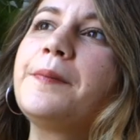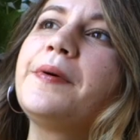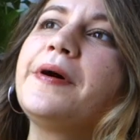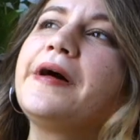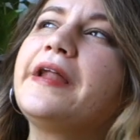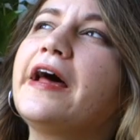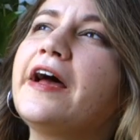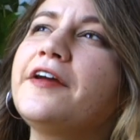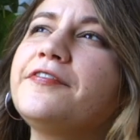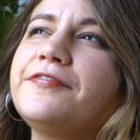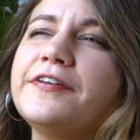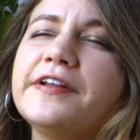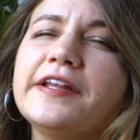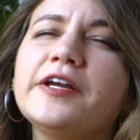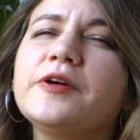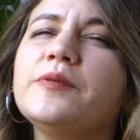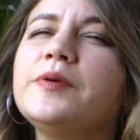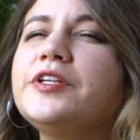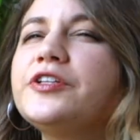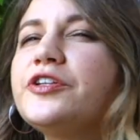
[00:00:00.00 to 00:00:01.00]
but I feel
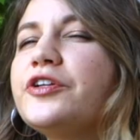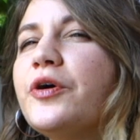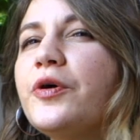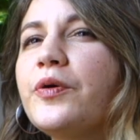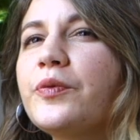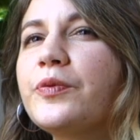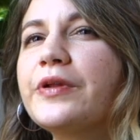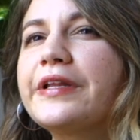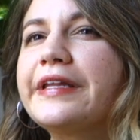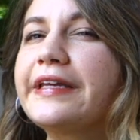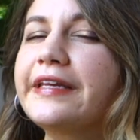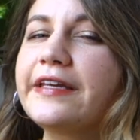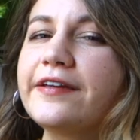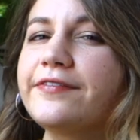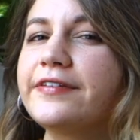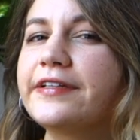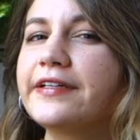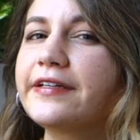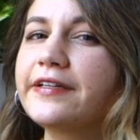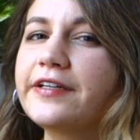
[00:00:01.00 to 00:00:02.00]
like we don't really
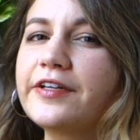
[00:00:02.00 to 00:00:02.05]
give it